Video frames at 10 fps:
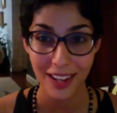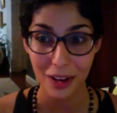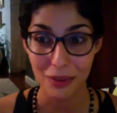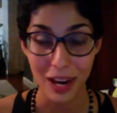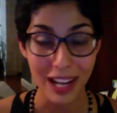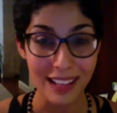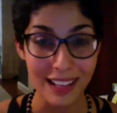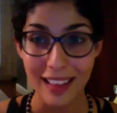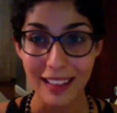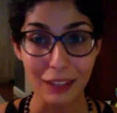right?
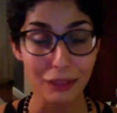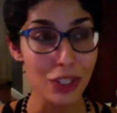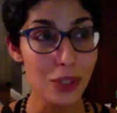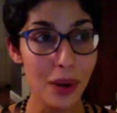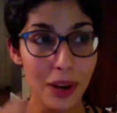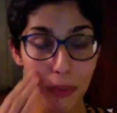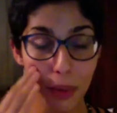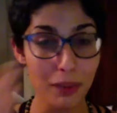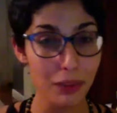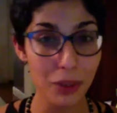Like if you are if
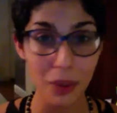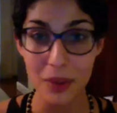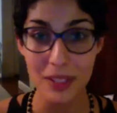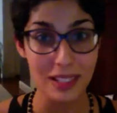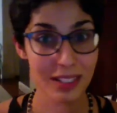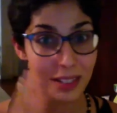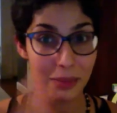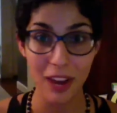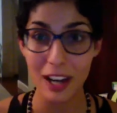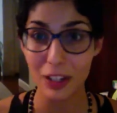one of your goals is to
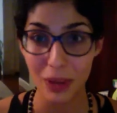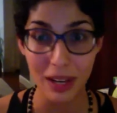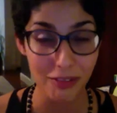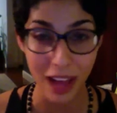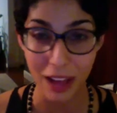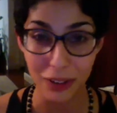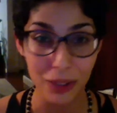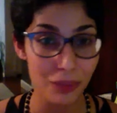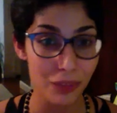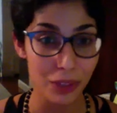provide great
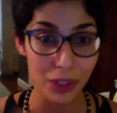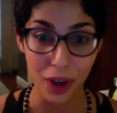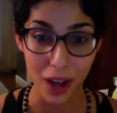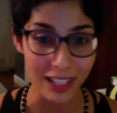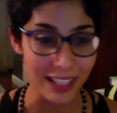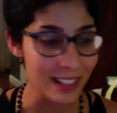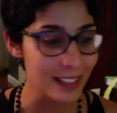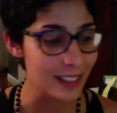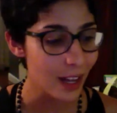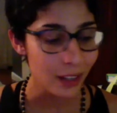value for your
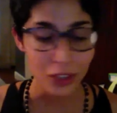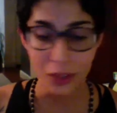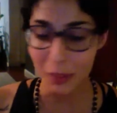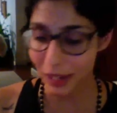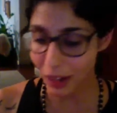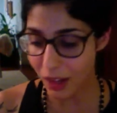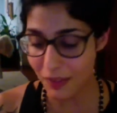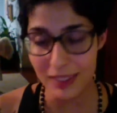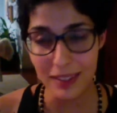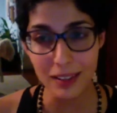audience, you might all of a
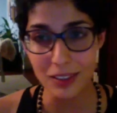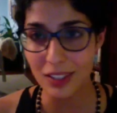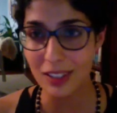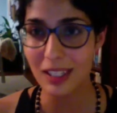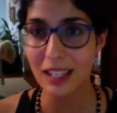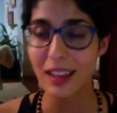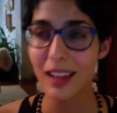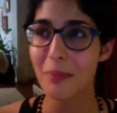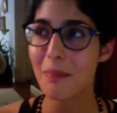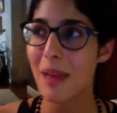sudden just think like,
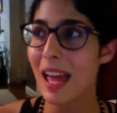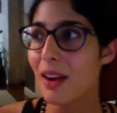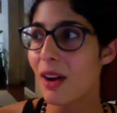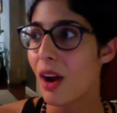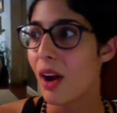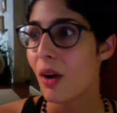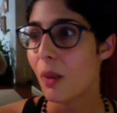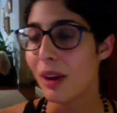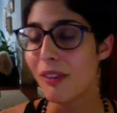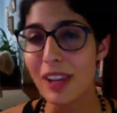"Man,
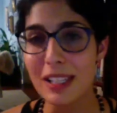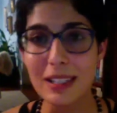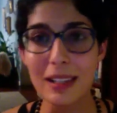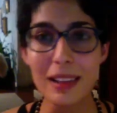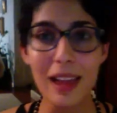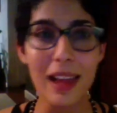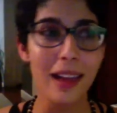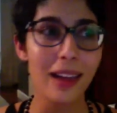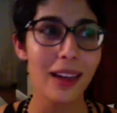what if I did like